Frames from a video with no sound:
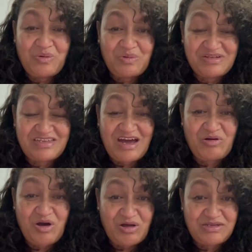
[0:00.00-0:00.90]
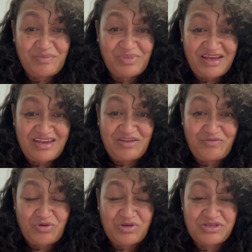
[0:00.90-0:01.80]
was now contemplating
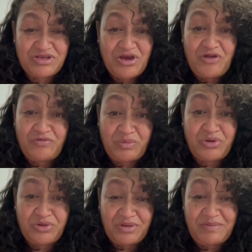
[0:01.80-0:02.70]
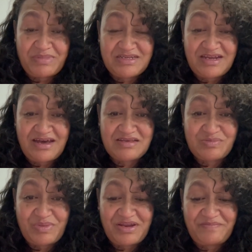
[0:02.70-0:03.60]
divorce from her newly minted
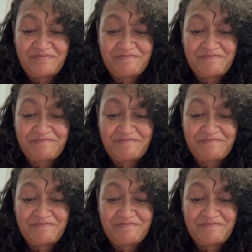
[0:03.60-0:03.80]
husband.